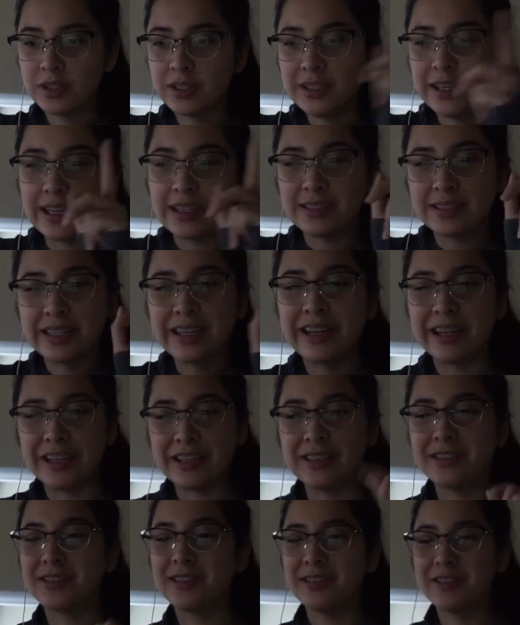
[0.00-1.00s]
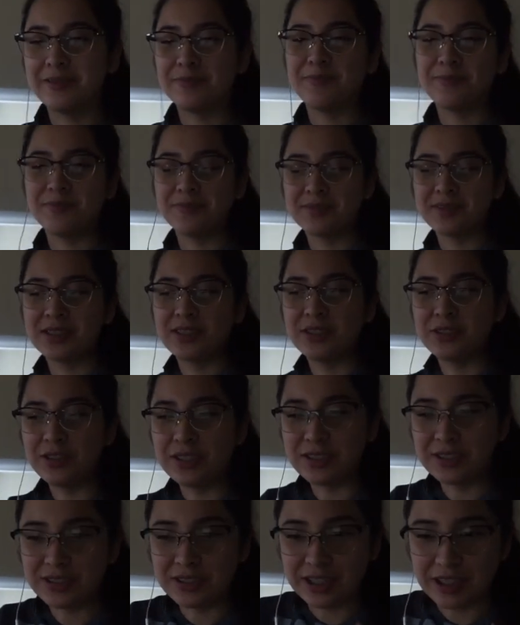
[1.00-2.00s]
Yes, it is.
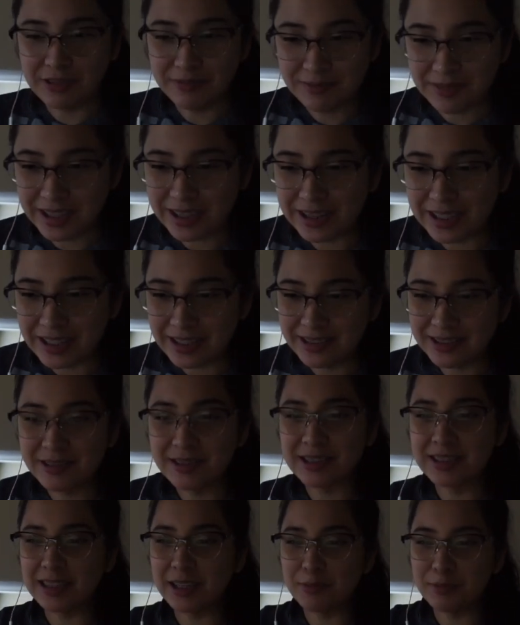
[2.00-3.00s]
Soooo, I think. It's